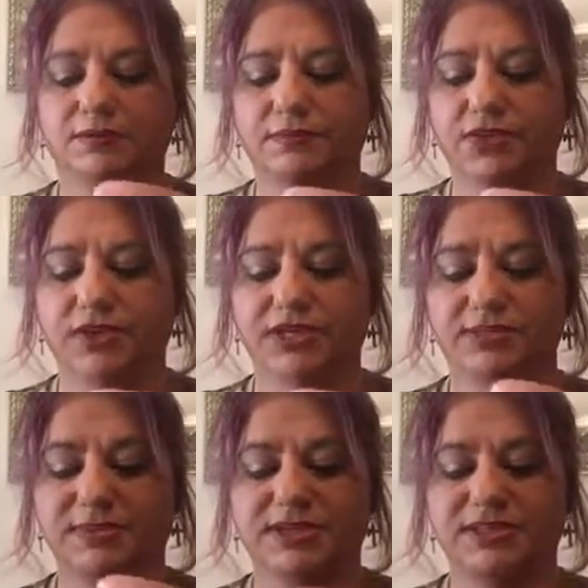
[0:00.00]
You guys
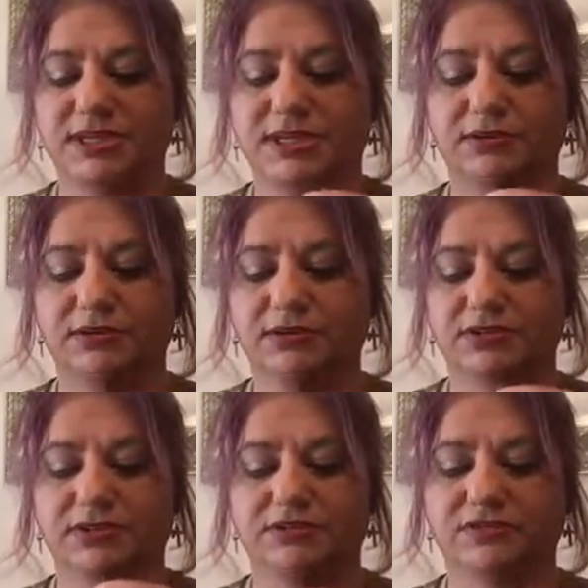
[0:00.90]
be as neat or
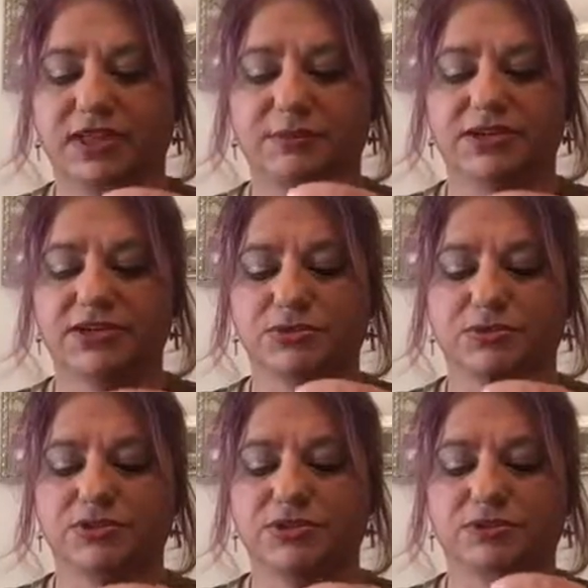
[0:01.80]
sloppy as you
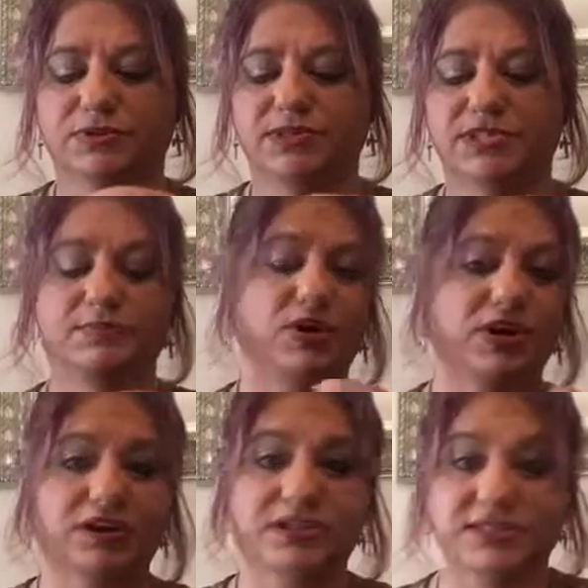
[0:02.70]
want to with this
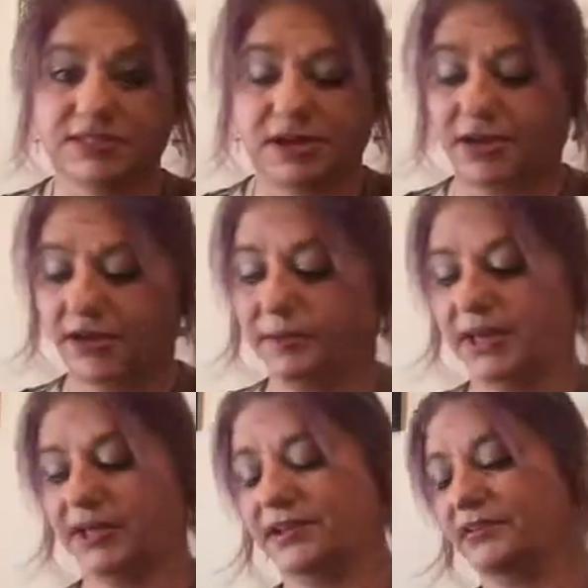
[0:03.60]
part, because it's not going to
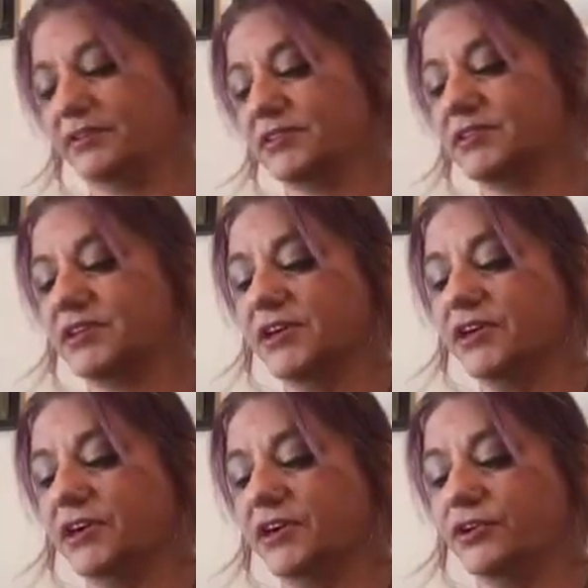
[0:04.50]
make a difference.
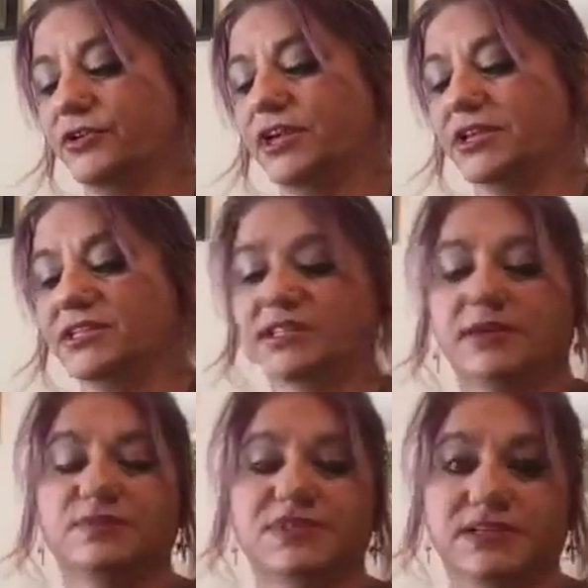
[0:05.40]
Your neatness
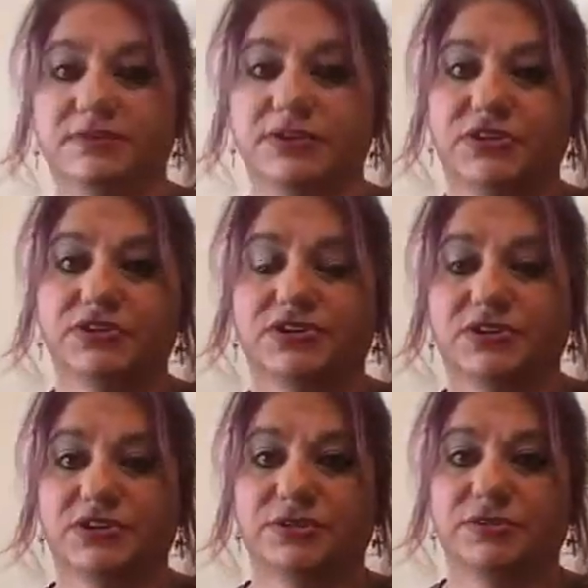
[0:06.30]
comes in when you
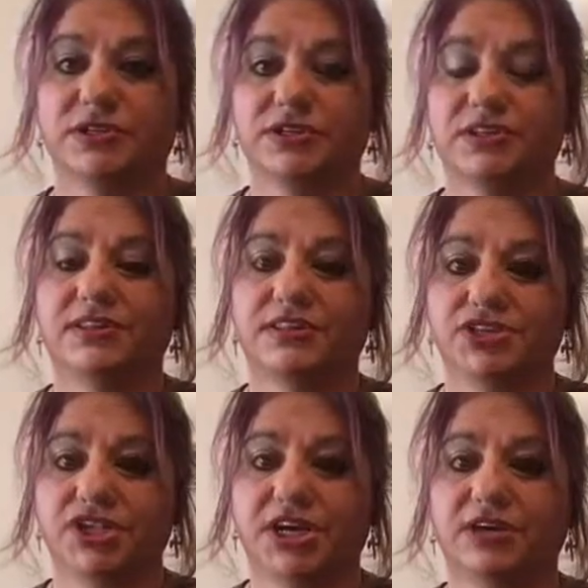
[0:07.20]
start doing the
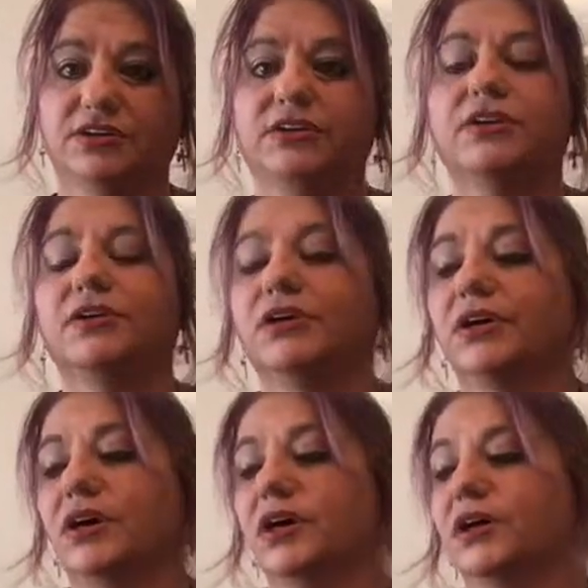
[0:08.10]
gel.
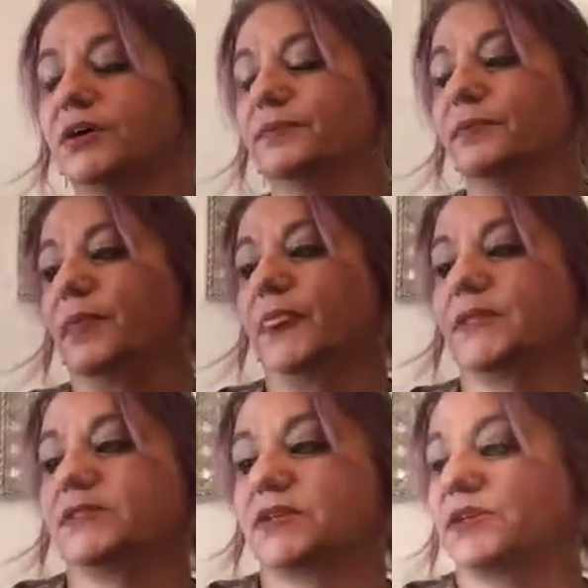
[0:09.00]

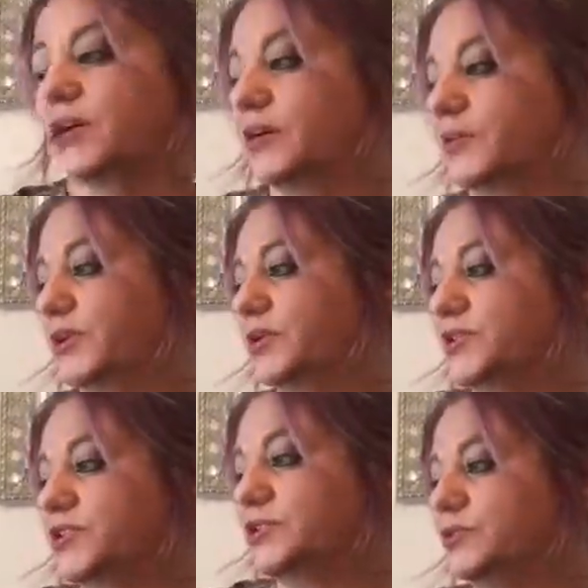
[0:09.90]
So now I'm going
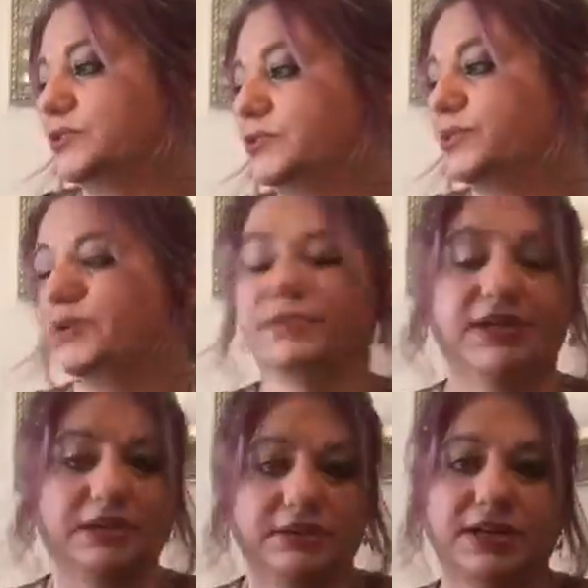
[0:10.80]
to put
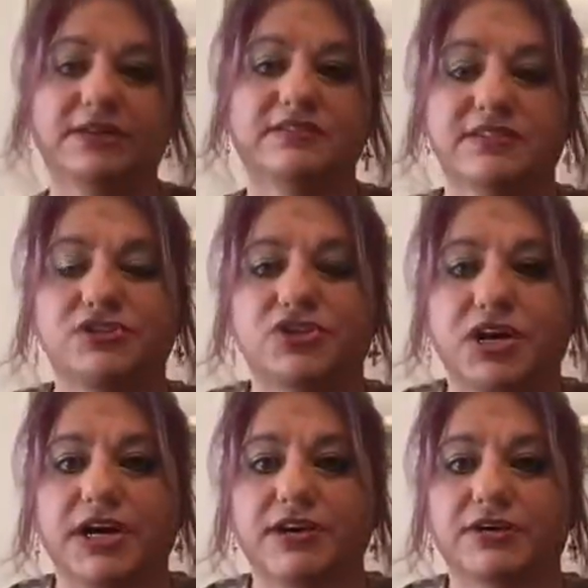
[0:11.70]
my nails in the
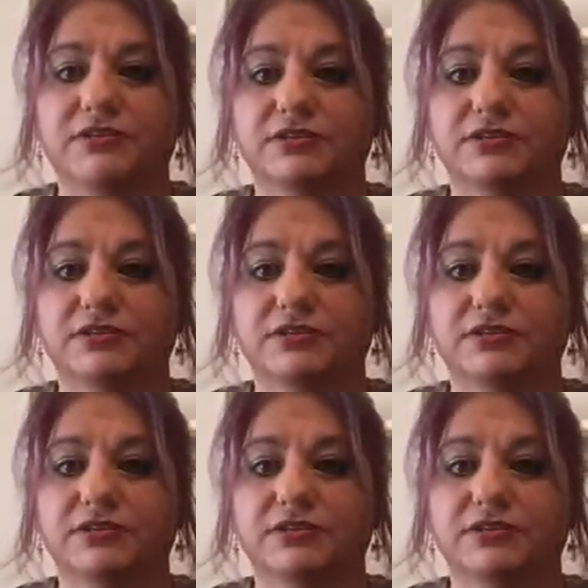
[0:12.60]
dryer,